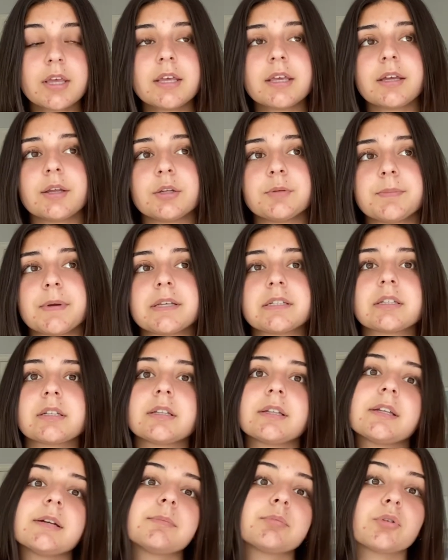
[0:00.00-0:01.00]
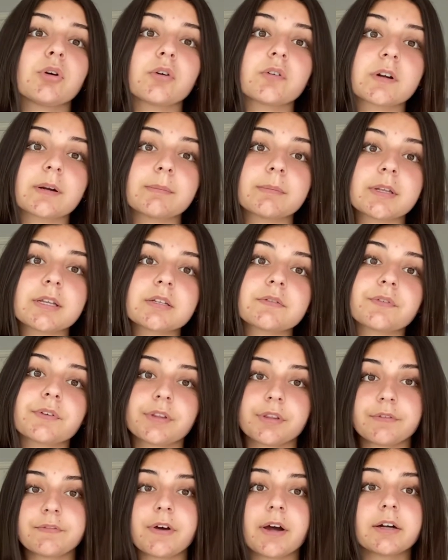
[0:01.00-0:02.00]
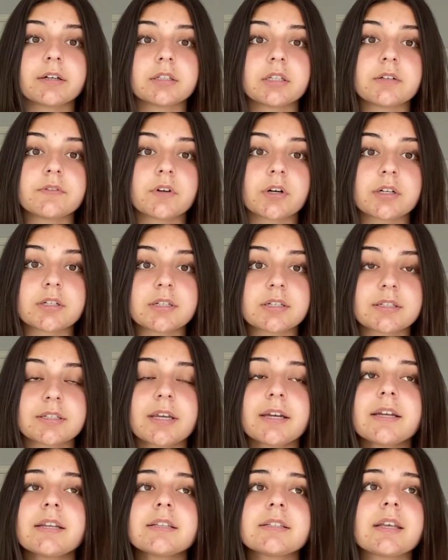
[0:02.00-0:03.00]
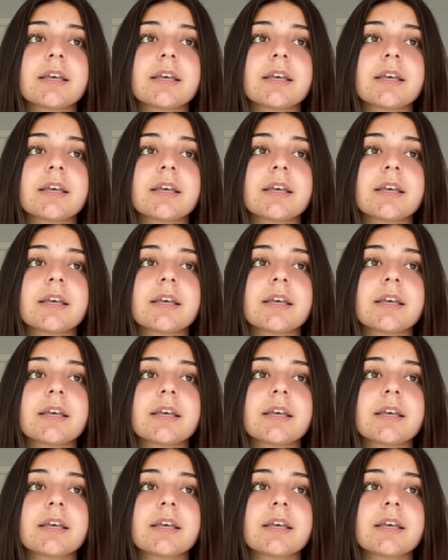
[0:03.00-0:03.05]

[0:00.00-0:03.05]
It's basically a program list for the Faculty of Arts and Science,